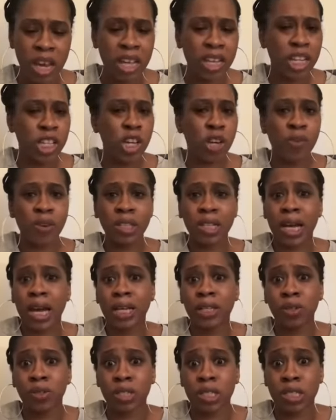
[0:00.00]
And then you're
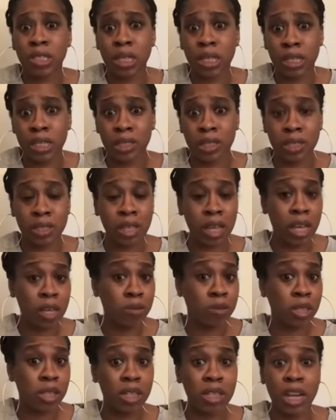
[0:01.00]
relying on the city, the same
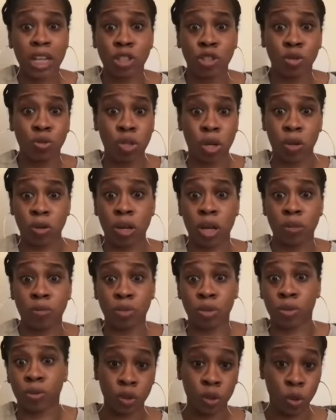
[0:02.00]
city that you don't come to.